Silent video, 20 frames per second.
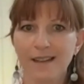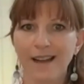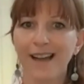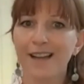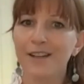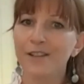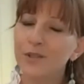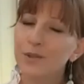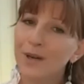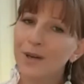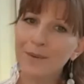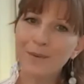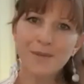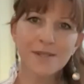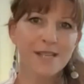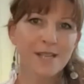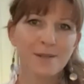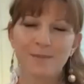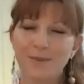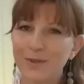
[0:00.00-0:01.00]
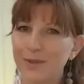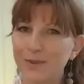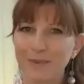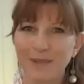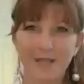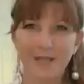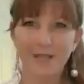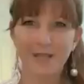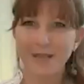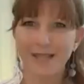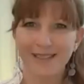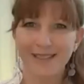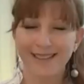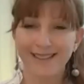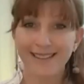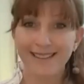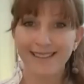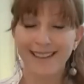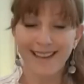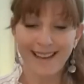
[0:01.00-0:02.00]
I knew I was able to make
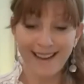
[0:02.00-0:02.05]
money.